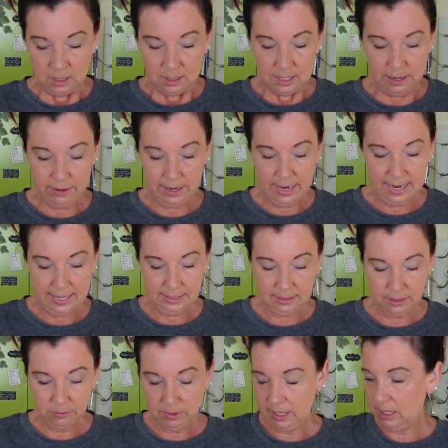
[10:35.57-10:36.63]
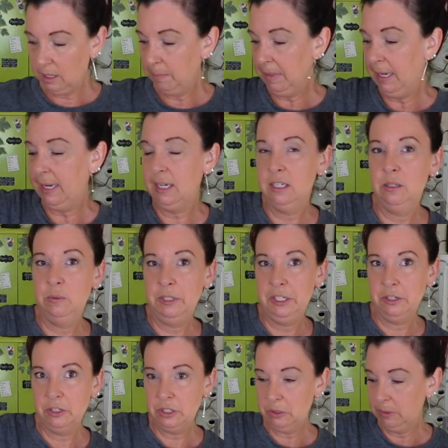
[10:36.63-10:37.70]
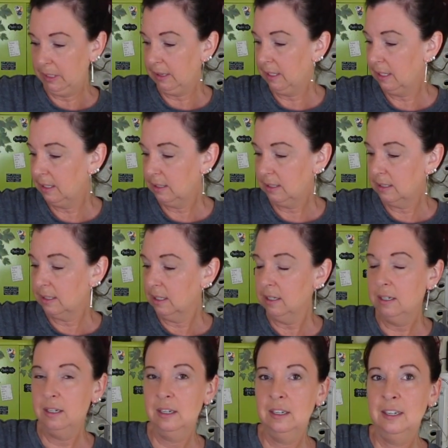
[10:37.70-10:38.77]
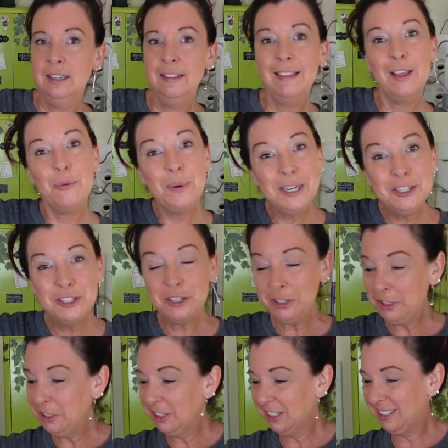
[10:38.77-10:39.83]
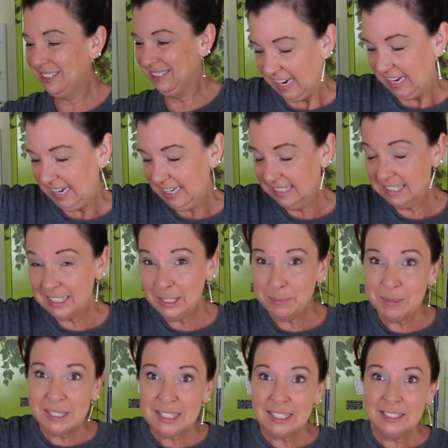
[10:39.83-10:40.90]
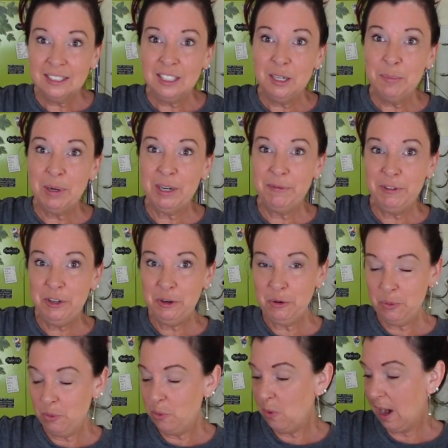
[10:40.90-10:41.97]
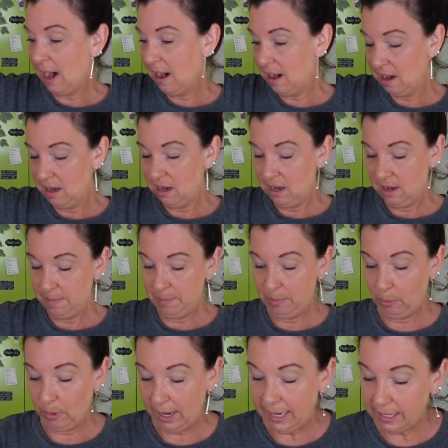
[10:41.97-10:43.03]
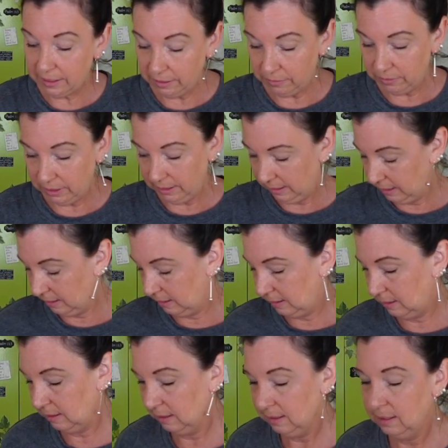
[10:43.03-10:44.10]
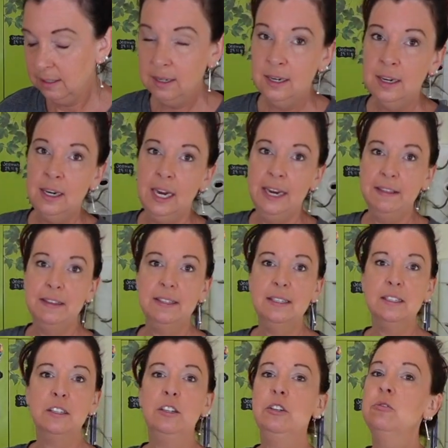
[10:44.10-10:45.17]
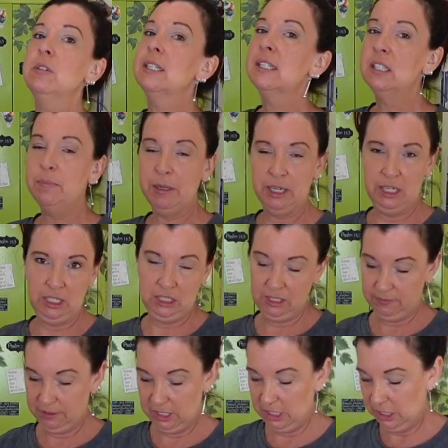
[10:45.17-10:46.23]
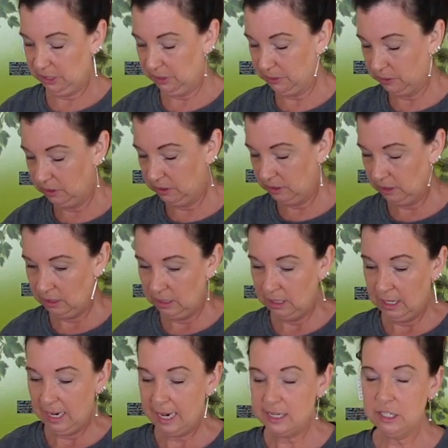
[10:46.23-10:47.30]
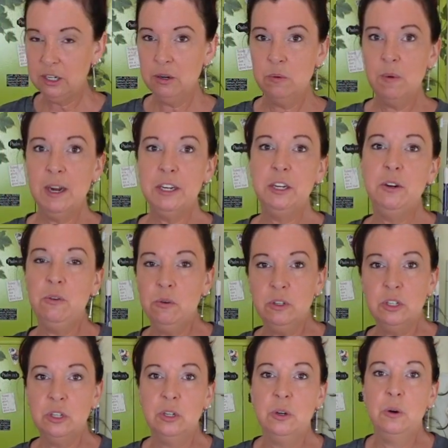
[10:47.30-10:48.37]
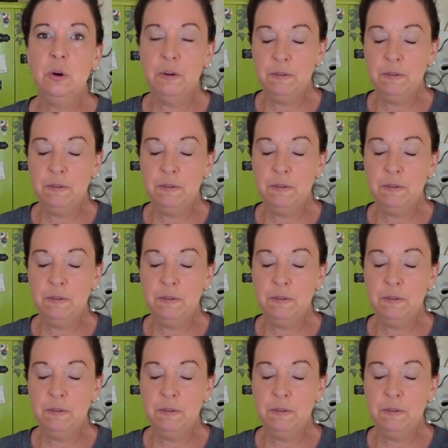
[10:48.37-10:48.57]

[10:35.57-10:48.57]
Now, I highly recommend when you're doing this that we journal. It seems silly, but if you are brand new to this and this is a new experience for you, I don't want you to